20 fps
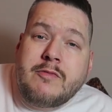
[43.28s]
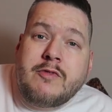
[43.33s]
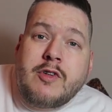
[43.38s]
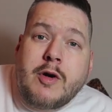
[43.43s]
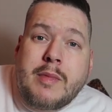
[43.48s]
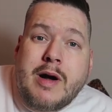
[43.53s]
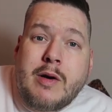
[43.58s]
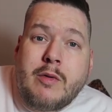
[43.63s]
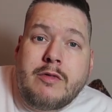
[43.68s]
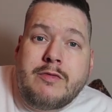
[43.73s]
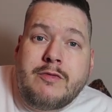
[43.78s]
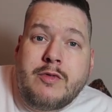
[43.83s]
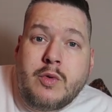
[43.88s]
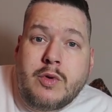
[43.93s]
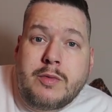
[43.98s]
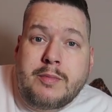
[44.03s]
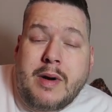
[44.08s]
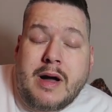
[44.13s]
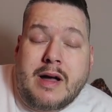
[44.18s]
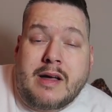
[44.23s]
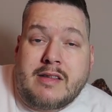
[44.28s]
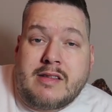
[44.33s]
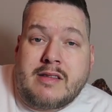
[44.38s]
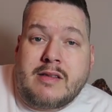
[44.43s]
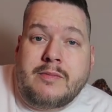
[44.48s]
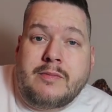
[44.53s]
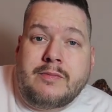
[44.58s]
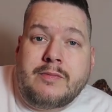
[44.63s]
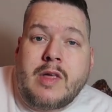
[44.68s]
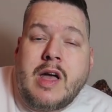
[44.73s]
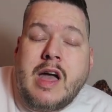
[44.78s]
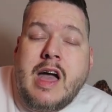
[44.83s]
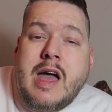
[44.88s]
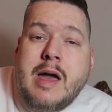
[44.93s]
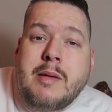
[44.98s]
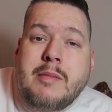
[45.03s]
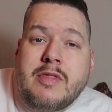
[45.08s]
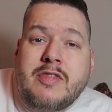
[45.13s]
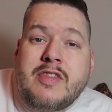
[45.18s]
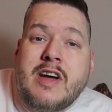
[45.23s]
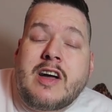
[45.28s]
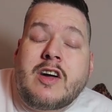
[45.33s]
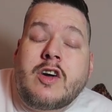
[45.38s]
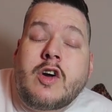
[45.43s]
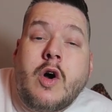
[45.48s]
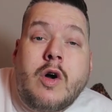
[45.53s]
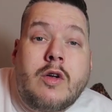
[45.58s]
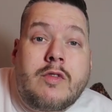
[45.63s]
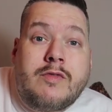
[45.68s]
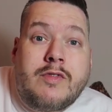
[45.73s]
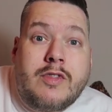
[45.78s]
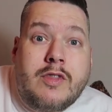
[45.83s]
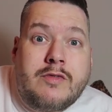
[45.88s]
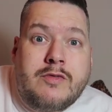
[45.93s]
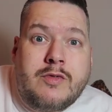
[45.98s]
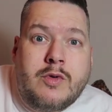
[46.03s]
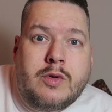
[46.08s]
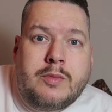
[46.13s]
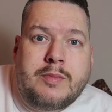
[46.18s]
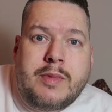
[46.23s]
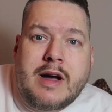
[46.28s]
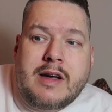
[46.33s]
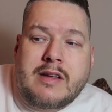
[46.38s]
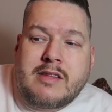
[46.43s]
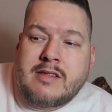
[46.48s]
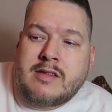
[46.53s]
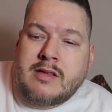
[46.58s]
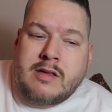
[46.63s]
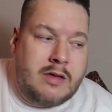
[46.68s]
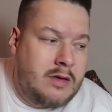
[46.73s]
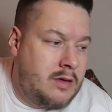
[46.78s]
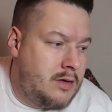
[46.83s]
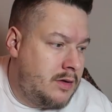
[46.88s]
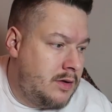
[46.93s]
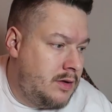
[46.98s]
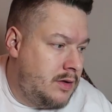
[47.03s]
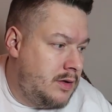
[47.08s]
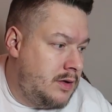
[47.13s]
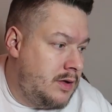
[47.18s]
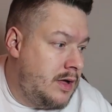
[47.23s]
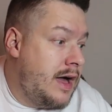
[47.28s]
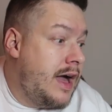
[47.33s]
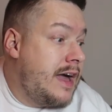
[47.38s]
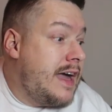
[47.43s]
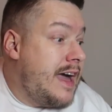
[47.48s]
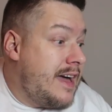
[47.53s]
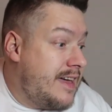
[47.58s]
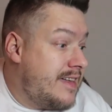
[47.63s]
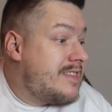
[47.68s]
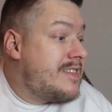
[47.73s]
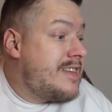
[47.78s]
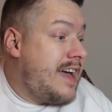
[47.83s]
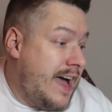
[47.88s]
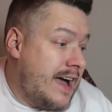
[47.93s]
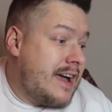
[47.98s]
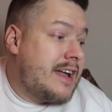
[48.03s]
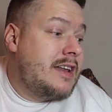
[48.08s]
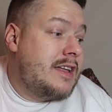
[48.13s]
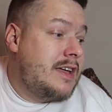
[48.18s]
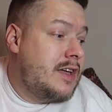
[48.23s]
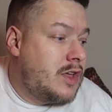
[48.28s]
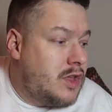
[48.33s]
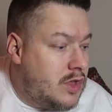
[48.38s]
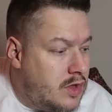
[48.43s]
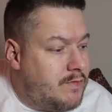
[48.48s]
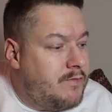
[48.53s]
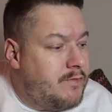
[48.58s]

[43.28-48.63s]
from our food banks. Thank God for the food banks. Exactly.